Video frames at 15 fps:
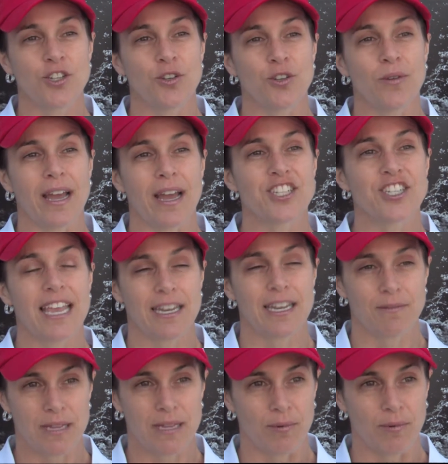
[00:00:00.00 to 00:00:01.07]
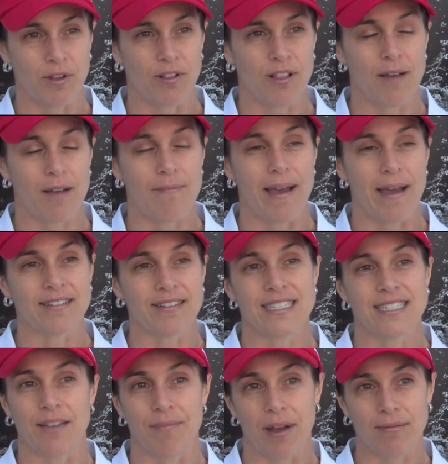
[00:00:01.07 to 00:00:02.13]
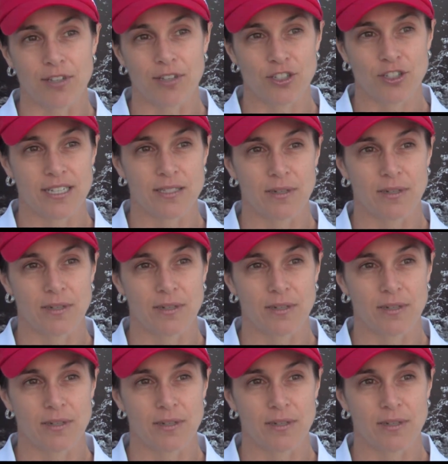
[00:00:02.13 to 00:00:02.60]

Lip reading: to educate people about taking public